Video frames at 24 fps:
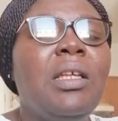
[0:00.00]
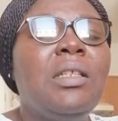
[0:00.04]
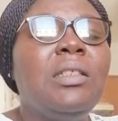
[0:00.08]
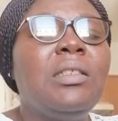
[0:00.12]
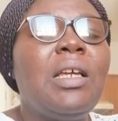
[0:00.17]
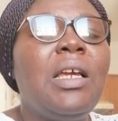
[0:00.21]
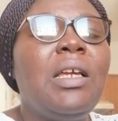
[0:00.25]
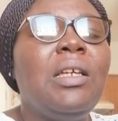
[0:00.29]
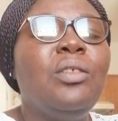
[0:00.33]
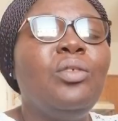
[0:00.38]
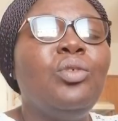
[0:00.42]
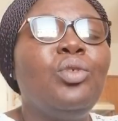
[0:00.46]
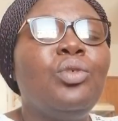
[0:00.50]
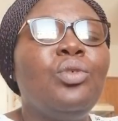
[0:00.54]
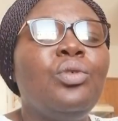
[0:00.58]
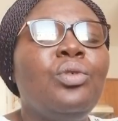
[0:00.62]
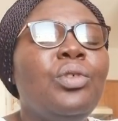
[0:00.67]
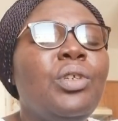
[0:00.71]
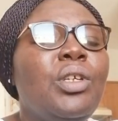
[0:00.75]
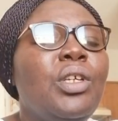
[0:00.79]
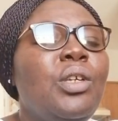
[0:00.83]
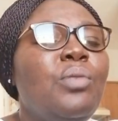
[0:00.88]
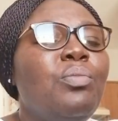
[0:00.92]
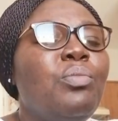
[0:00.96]
enter
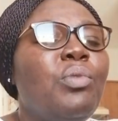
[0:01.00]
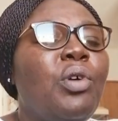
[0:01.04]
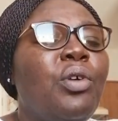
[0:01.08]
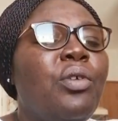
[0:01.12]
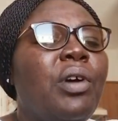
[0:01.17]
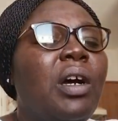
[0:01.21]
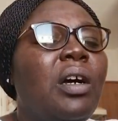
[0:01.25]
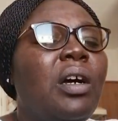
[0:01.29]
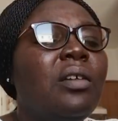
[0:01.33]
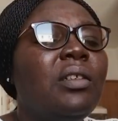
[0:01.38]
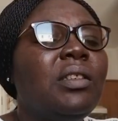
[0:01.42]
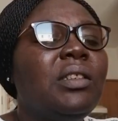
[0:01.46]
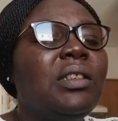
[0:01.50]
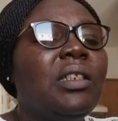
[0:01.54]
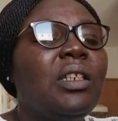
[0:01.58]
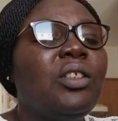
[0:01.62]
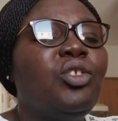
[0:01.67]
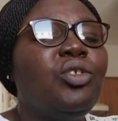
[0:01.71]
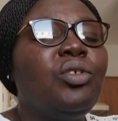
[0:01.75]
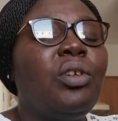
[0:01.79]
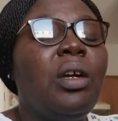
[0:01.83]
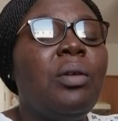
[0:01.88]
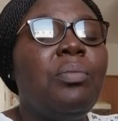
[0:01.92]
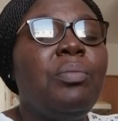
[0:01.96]
into immoral
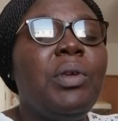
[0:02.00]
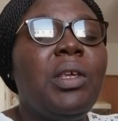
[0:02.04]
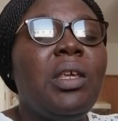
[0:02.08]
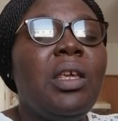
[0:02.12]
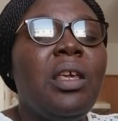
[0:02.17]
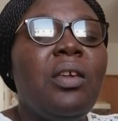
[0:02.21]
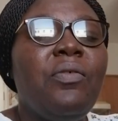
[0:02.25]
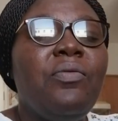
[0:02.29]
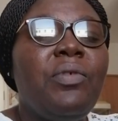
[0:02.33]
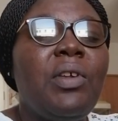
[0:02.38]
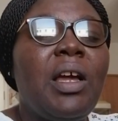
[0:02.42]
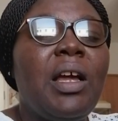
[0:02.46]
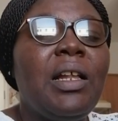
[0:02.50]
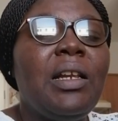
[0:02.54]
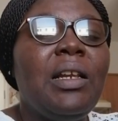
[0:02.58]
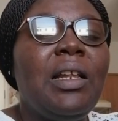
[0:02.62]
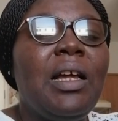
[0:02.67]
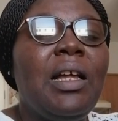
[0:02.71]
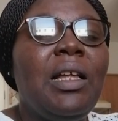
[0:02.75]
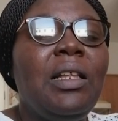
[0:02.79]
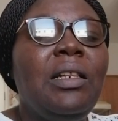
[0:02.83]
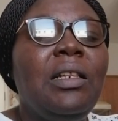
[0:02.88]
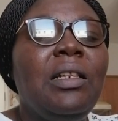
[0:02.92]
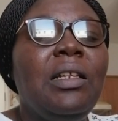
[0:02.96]
sexual behavior
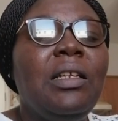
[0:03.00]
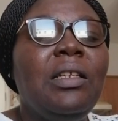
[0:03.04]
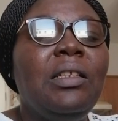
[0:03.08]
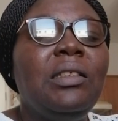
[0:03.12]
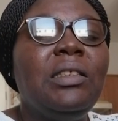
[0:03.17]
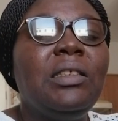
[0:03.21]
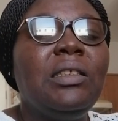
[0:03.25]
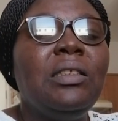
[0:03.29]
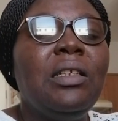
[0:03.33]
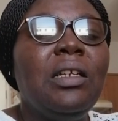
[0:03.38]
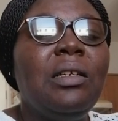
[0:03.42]
that leads